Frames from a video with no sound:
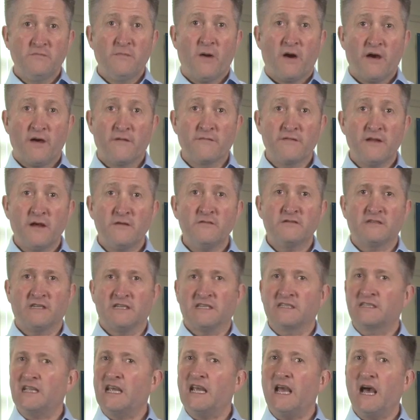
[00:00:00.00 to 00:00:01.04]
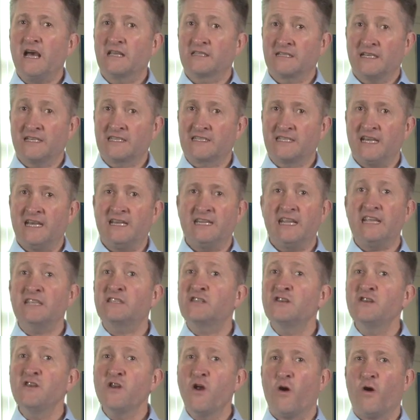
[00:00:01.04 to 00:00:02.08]
you might have noticed, as I said,
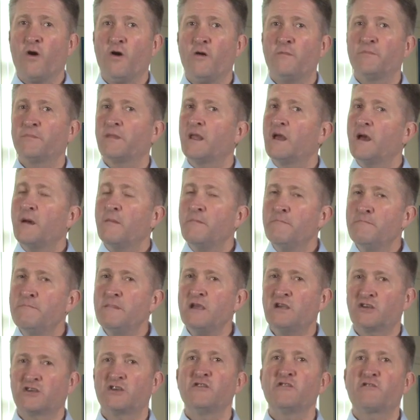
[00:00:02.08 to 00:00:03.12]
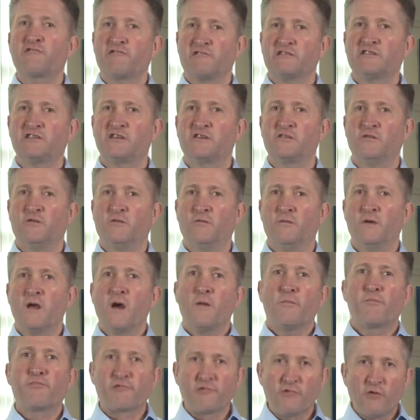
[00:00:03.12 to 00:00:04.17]
is not mission critical.
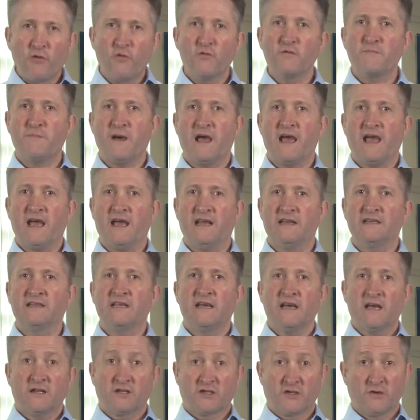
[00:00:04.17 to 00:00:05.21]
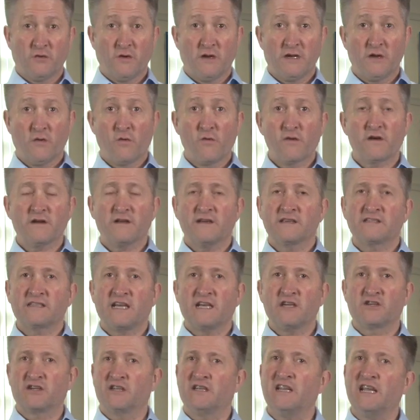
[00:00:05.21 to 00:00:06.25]
Broadband to an
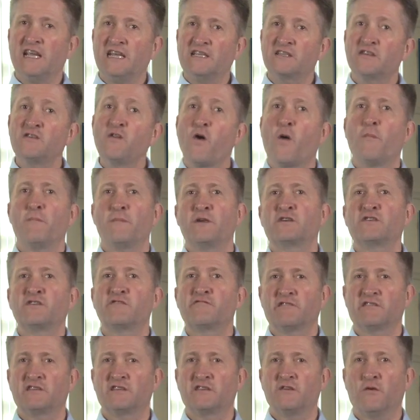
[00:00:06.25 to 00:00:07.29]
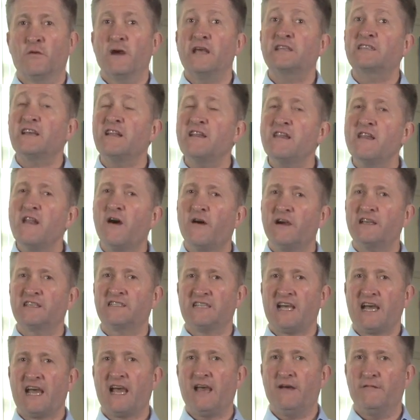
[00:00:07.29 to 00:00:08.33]
organisation is not mission critical. It's a nice
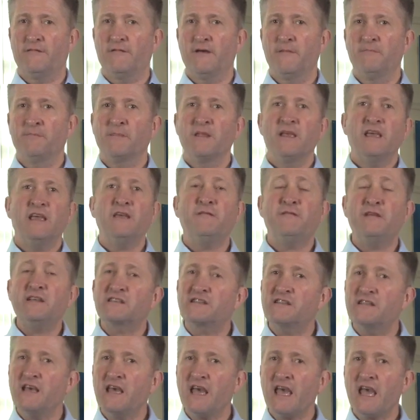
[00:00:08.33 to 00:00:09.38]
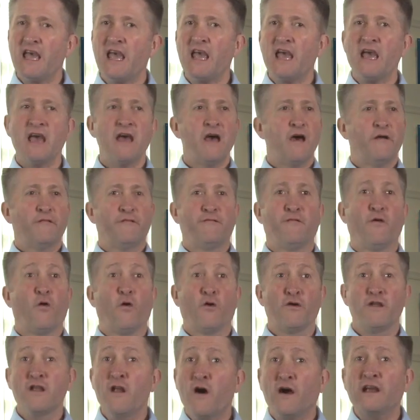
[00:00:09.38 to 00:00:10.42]
to have. If it's there
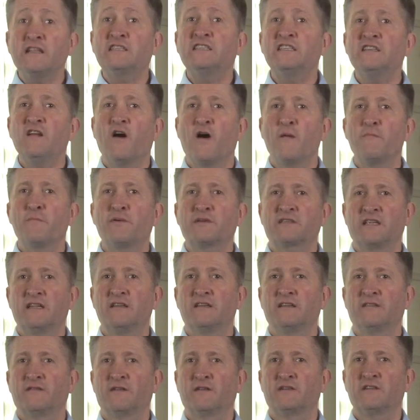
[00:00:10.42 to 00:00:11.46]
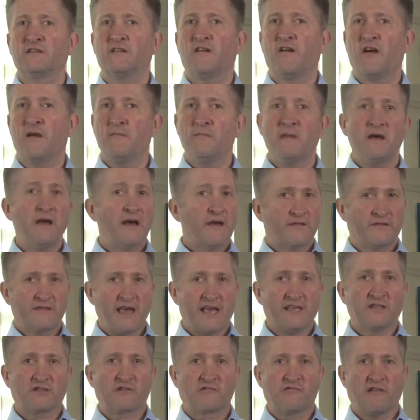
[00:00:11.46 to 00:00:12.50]
for ninety-nine percent of the time,
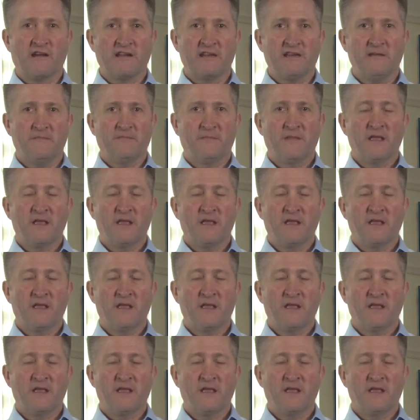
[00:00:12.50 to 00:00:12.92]
that's great.